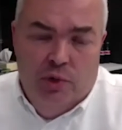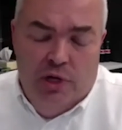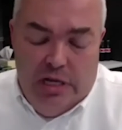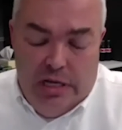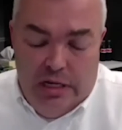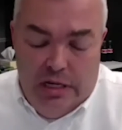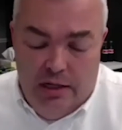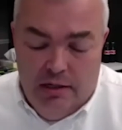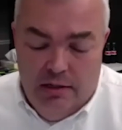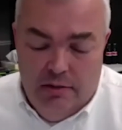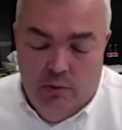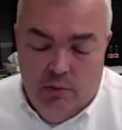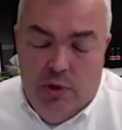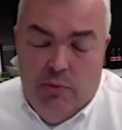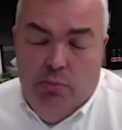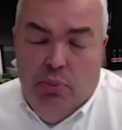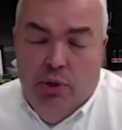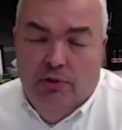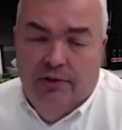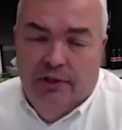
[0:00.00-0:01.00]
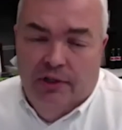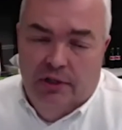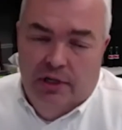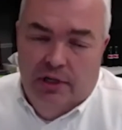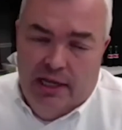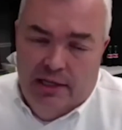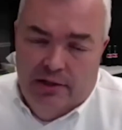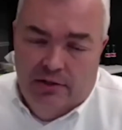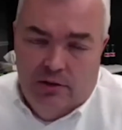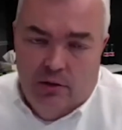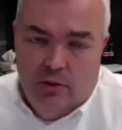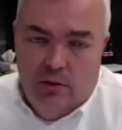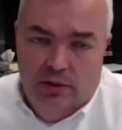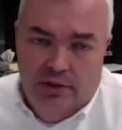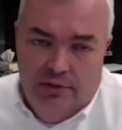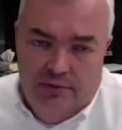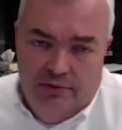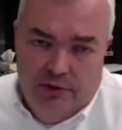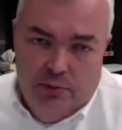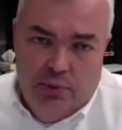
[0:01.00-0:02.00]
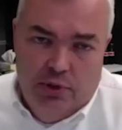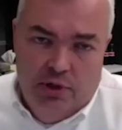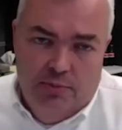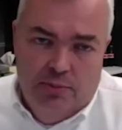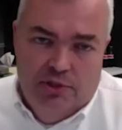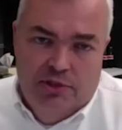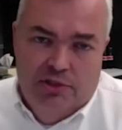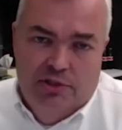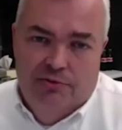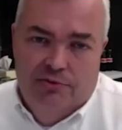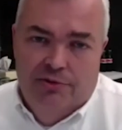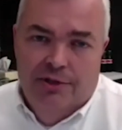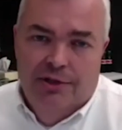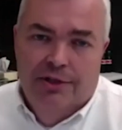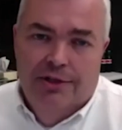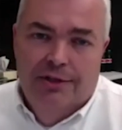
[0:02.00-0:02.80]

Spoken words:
We built it not solely for the purpose of